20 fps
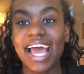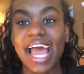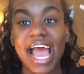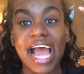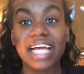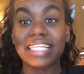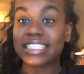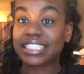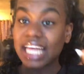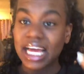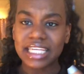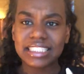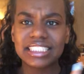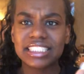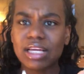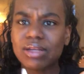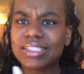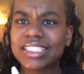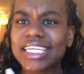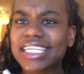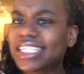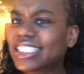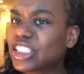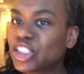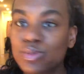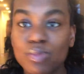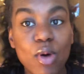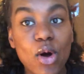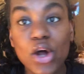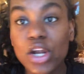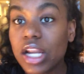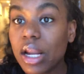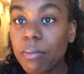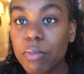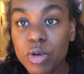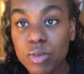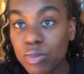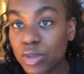And that sounds like a small number,